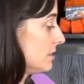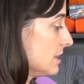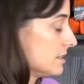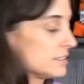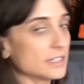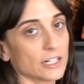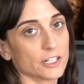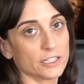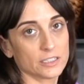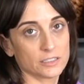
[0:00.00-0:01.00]
and this
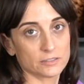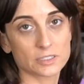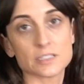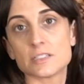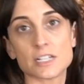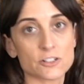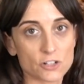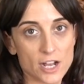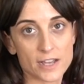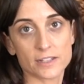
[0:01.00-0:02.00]
area can stay
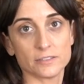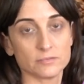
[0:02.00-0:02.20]
dry.